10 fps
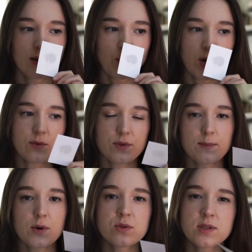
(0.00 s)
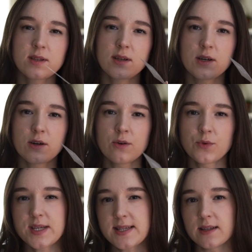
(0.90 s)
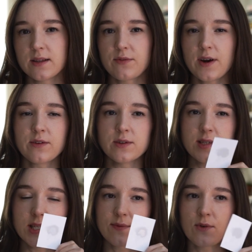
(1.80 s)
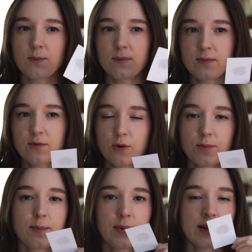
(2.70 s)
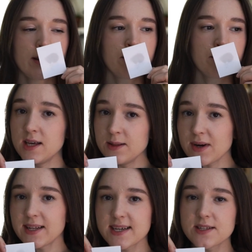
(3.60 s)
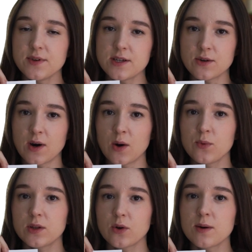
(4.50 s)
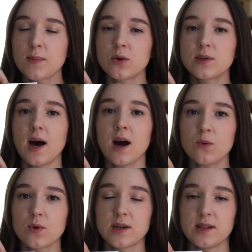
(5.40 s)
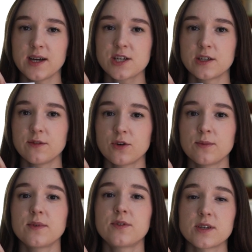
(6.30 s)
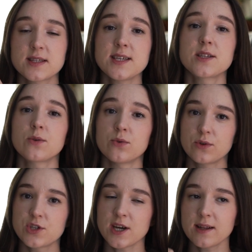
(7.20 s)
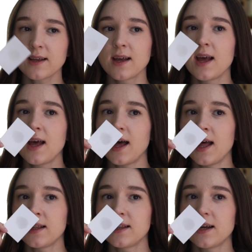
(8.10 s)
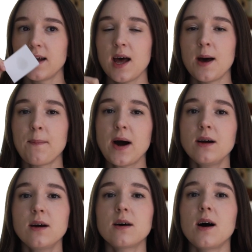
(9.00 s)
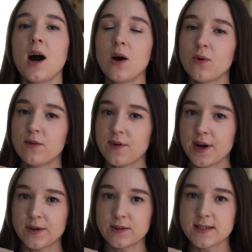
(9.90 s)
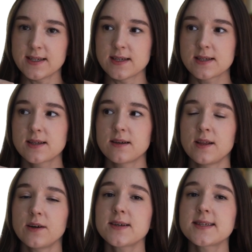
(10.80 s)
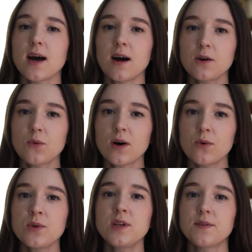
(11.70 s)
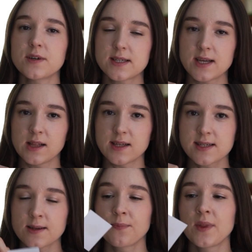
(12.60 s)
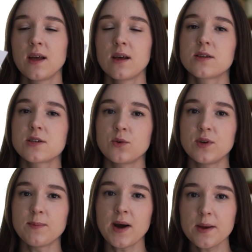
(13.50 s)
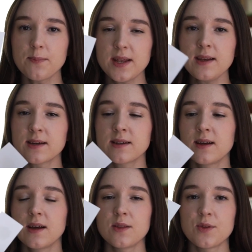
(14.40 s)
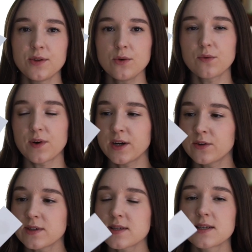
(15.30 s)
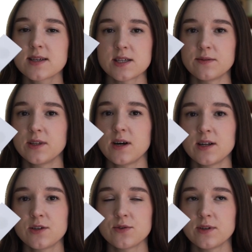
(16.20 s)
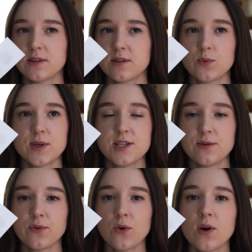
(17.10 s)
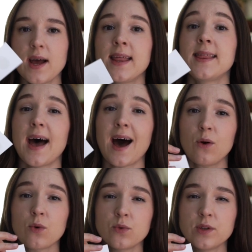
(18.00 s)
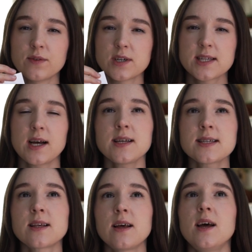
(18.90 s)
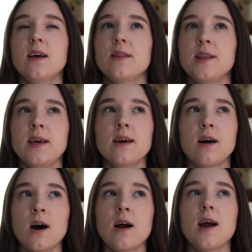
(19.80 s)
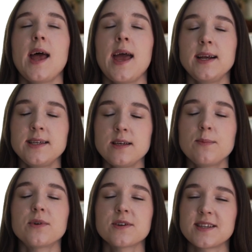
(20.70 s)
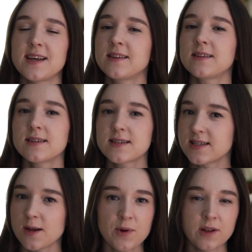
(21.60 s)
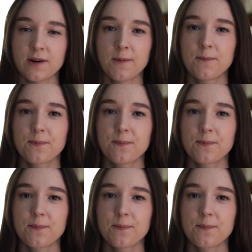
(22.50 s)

One of the most recent fragrances from the brand. In my next video, I will talk about Aqua collection from Francis Kurkdjian, and among Aqua fragrances, there is Aqua Universalis. So in my opinion, the new fragrance 724 and Aqua Universalis, they are 80% similar.